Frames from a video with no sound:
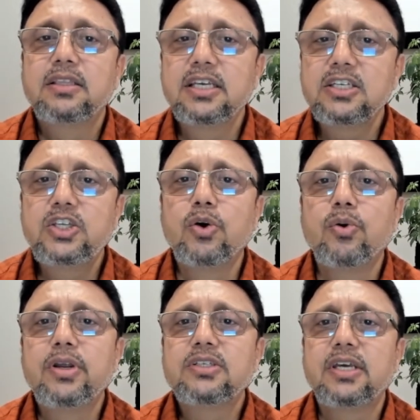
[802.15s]
This
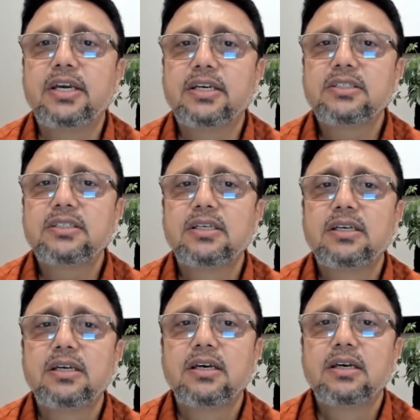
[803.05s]
theory says
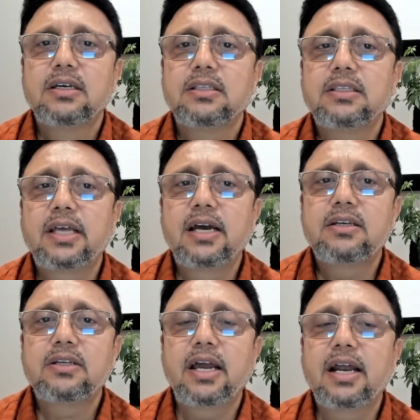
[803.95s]

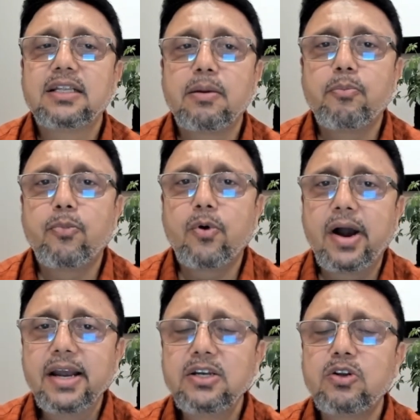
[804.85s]
that at the
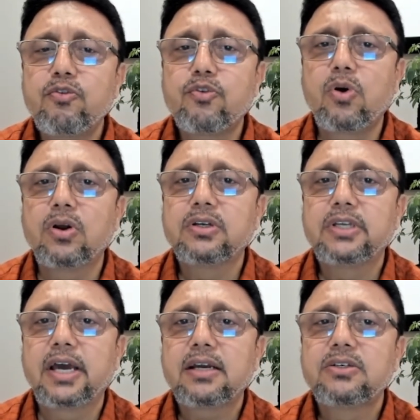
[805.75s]
point of
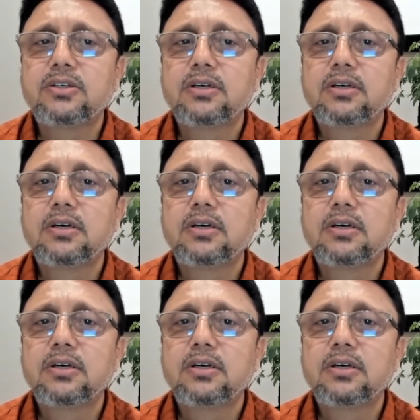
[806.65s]
contact